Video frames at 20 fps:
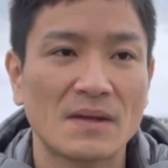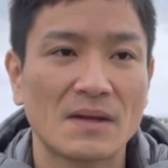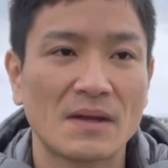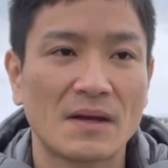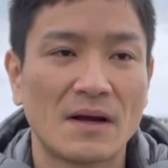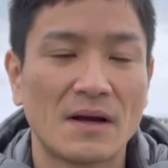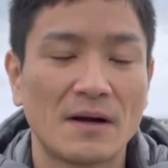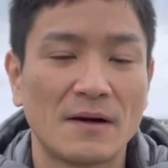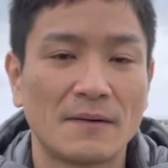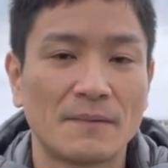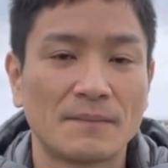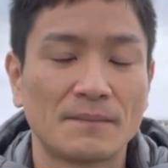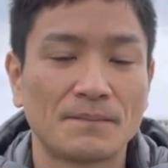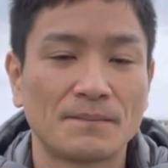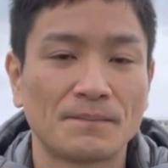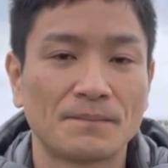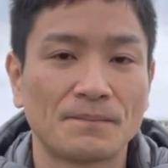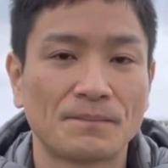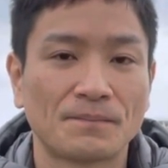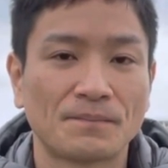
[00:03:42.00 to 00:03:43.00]
um,
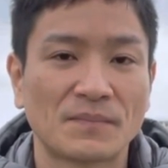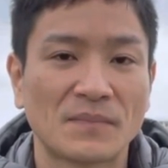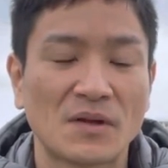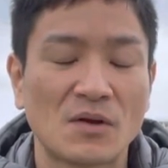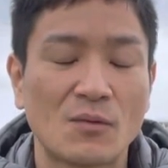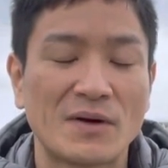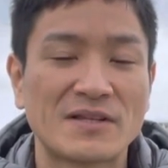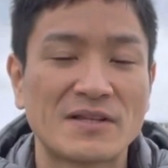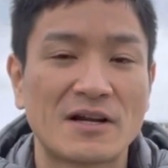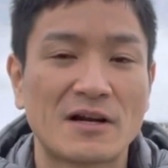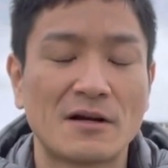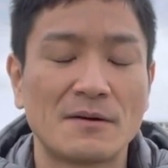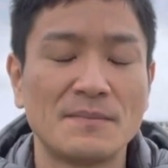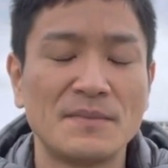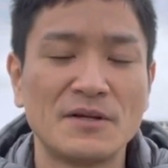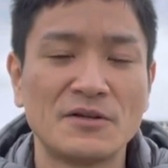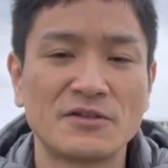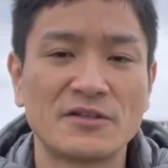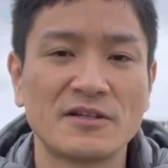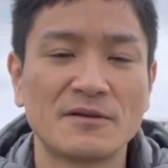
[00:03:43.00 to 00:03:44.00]
was an
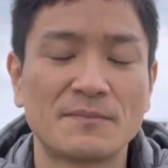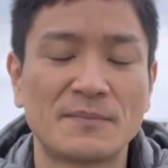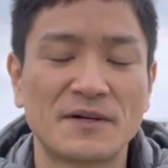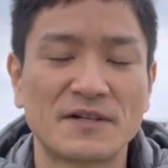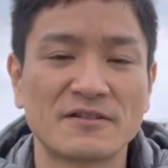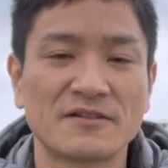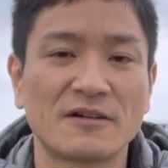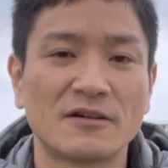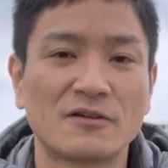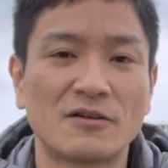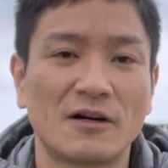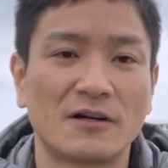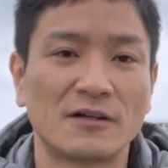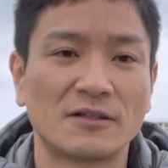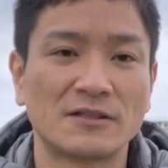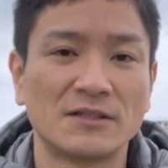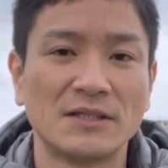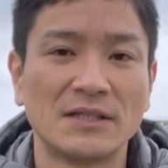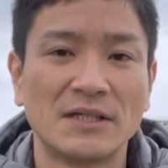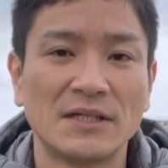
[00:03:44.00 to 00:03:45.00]
amusing personal
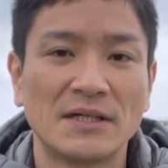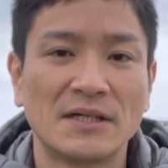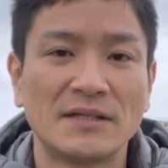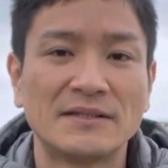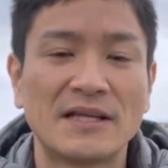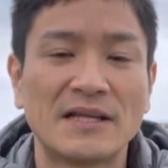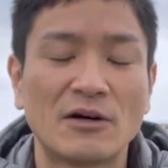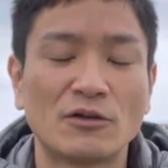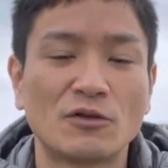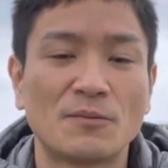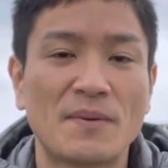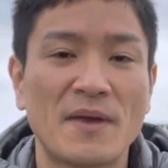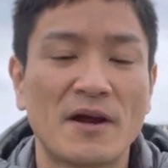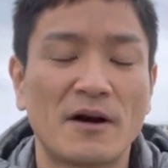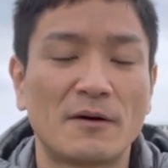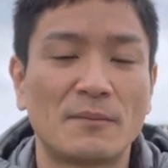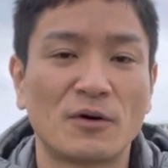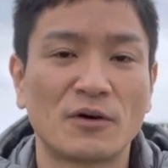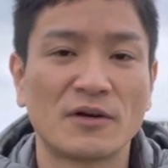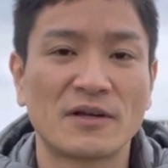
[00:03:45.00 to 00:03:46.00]
quirk that would pay
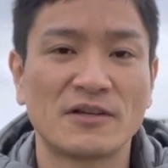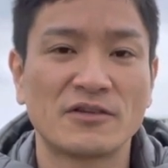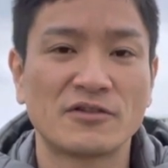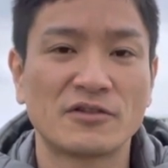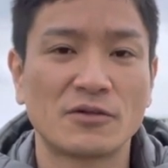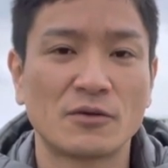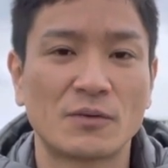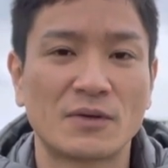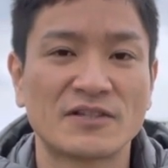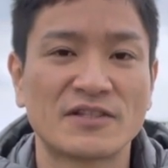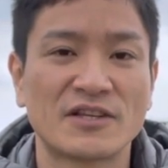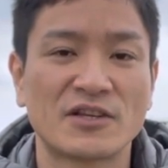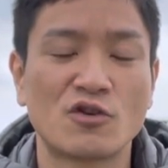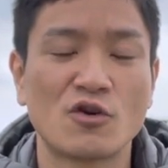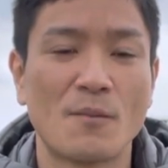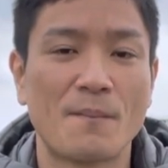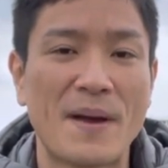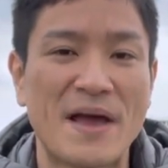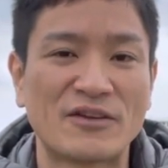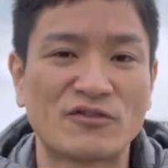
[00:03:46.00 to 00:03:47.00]
our mortgage or
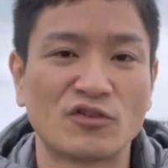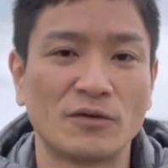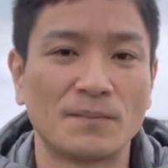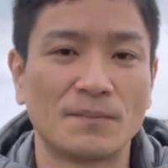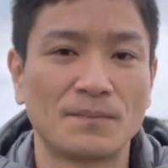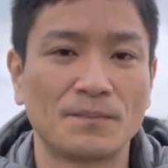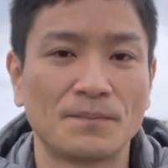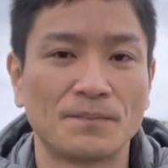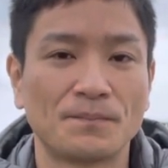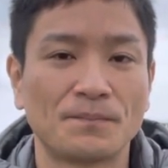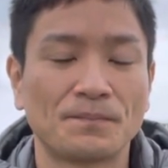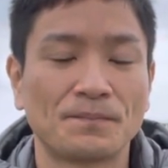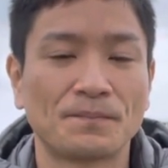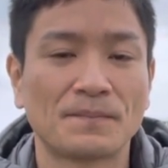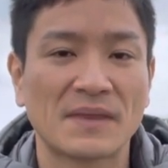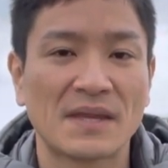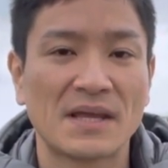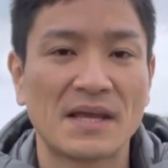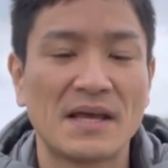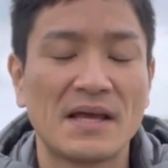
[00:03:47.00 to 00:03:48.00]
secure pension.
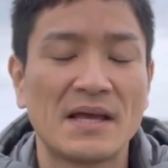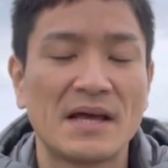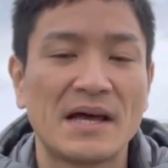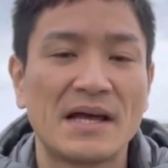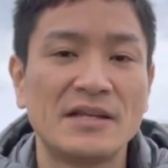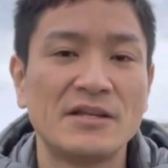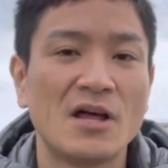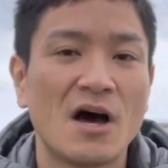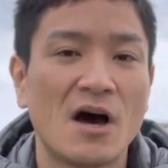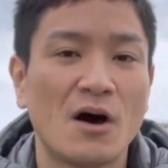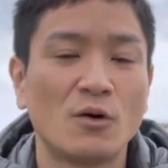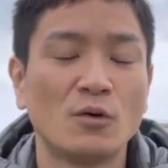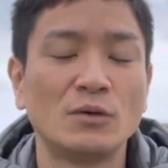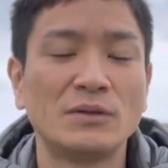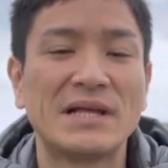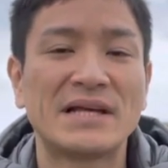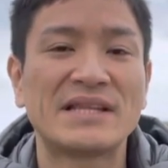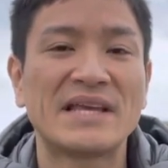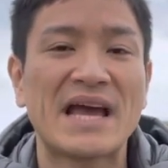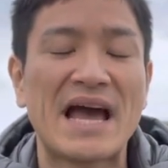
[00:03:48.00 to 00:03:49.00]
I know
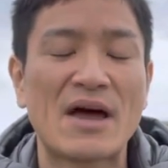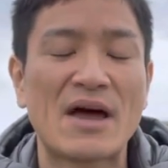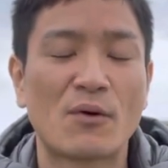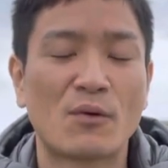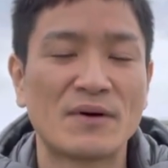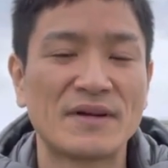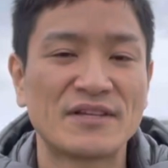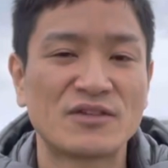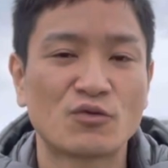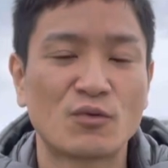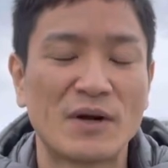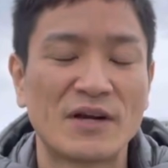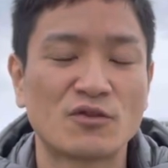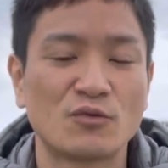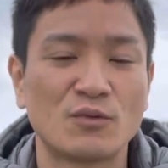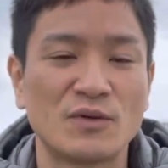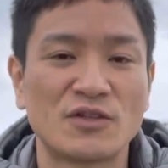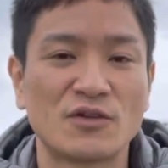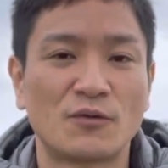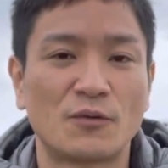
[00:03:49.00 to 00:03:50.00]
that the irony
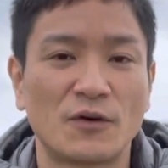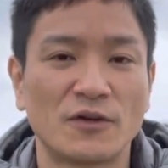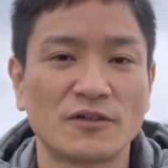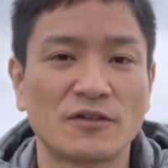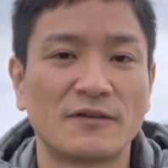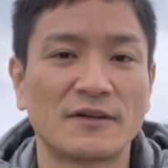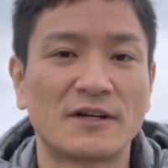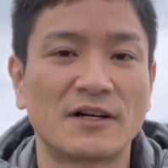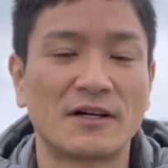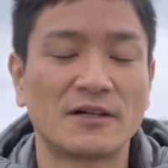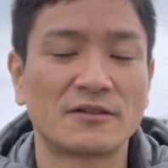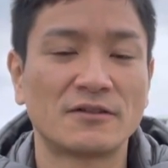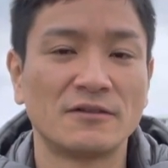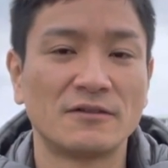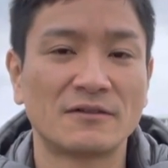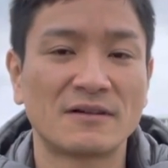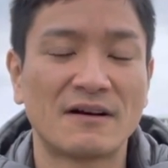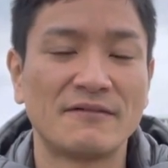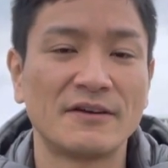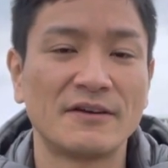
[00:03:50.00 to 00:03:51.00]
strikes with the force of a
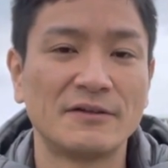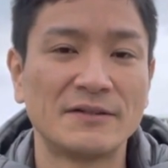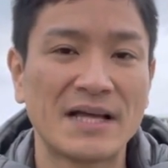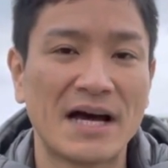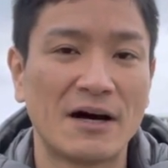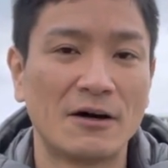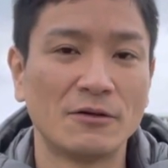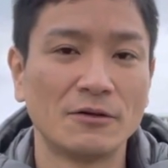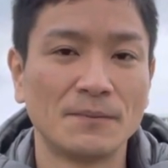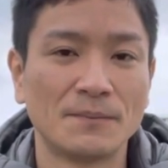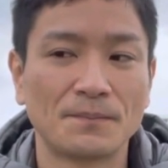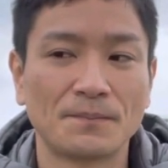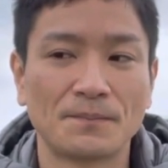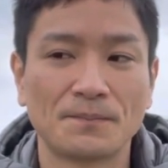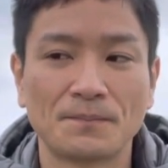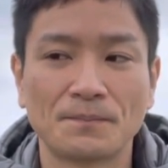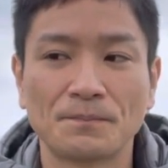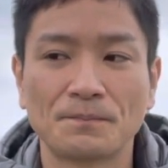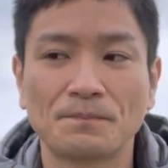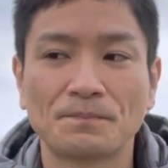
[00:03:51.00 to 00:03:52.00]
cartoon unveil now,
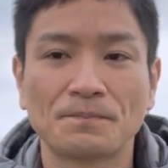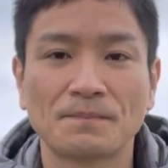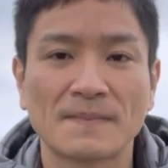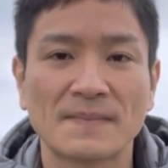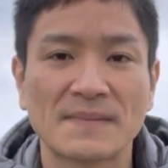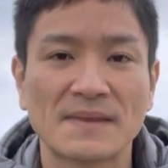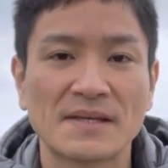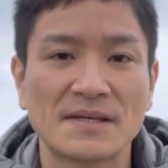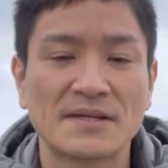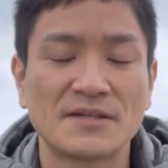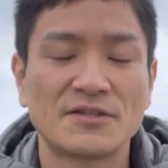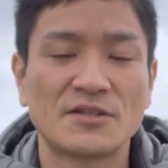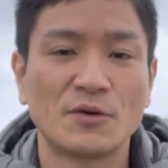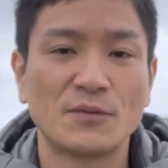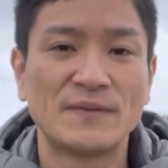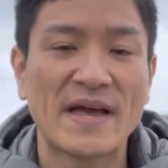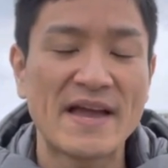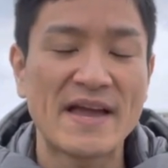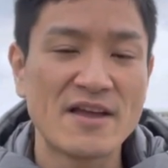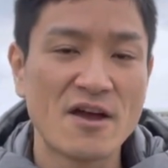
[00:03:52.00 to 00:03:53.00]
so
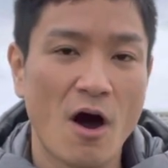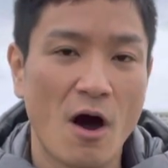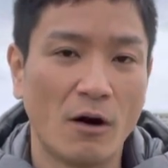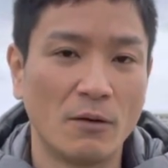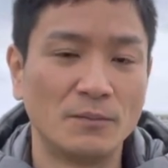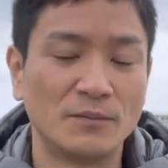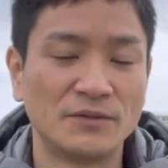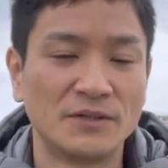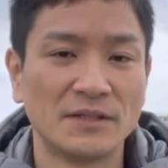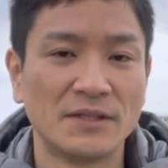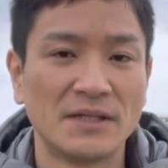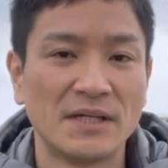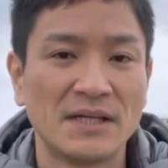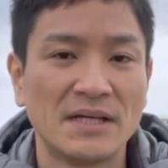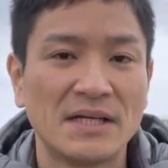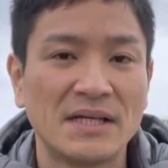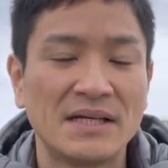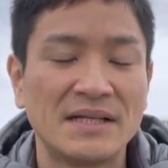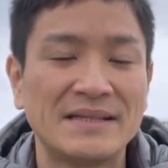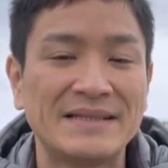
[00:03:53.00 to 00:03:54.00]
they hoped
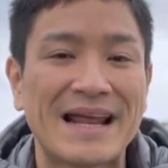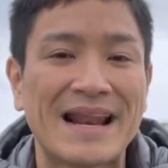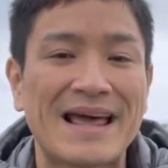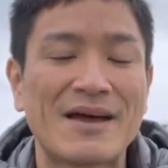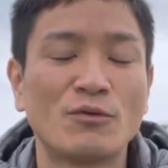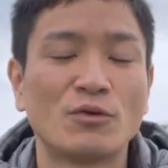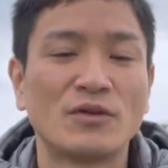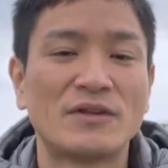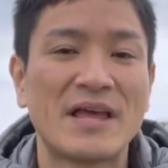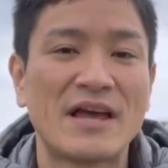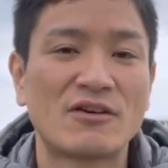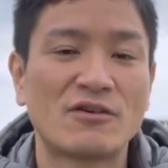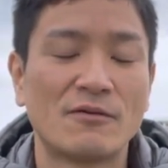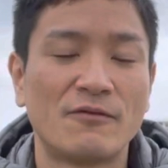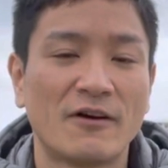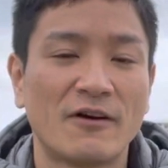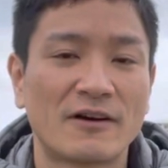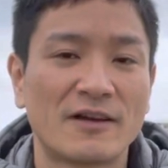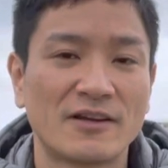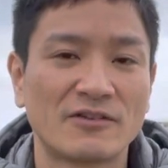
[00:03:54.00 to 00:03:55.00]
that I would take a
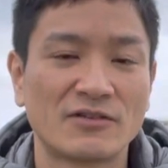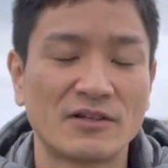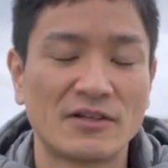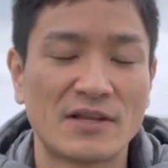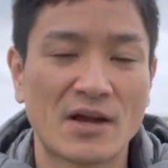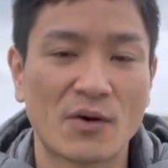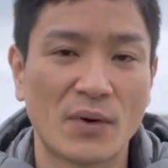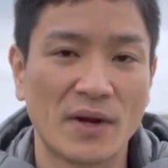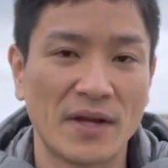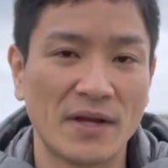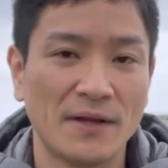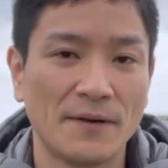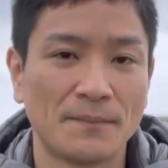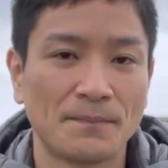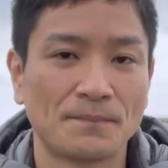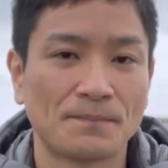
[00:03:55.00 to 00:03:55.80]
vocational degree